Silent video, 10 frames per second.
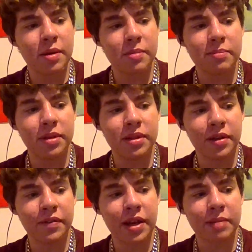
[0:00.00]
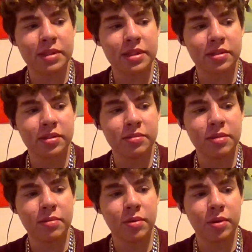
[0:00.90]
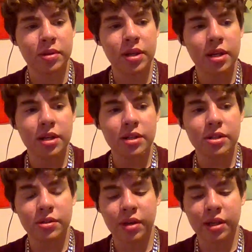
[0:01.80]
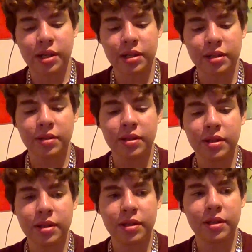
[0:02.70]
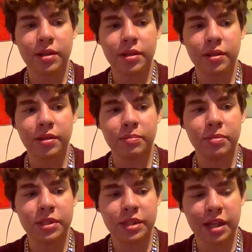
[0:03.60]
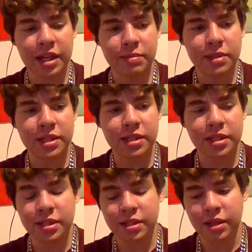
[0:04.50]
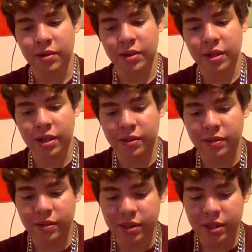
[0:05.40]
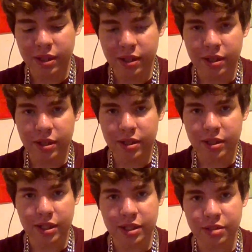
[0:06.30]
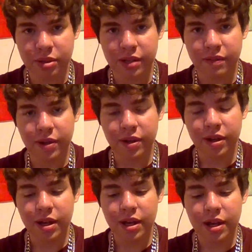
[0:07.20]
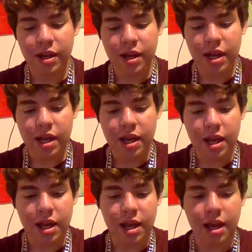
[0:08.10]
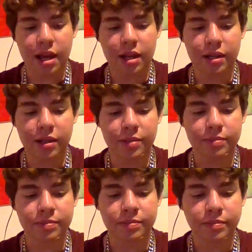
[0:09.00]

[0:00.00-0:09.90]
But their families are a little bit more strict and little pussy ass bitches, so it's whatever. And